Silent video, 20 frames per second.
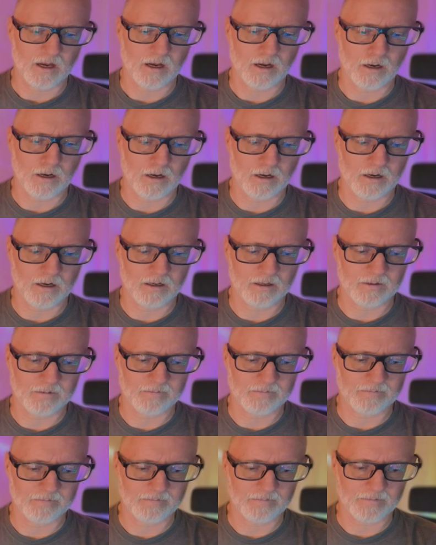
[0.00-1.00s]

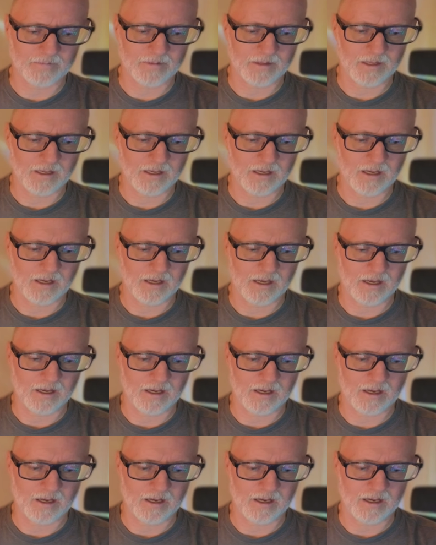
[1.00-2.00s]
Um,
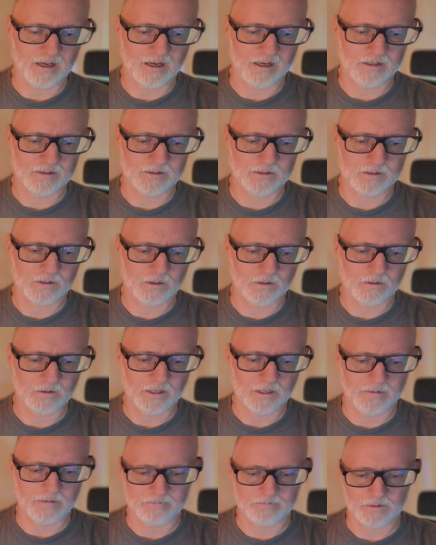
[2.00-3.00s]
and so
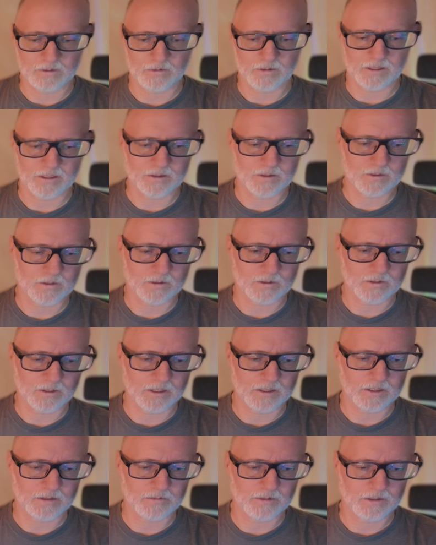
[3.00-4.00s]
yeah, so that's
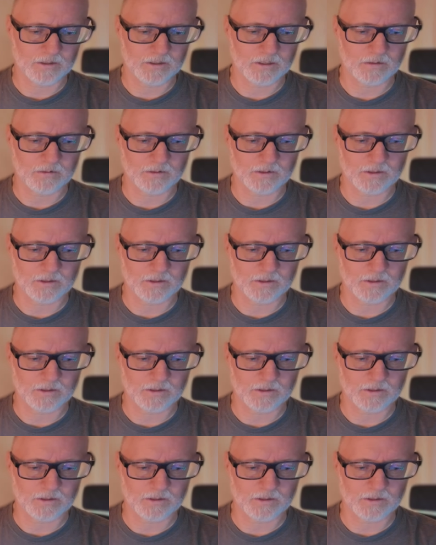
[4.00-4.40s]
that's my sequence.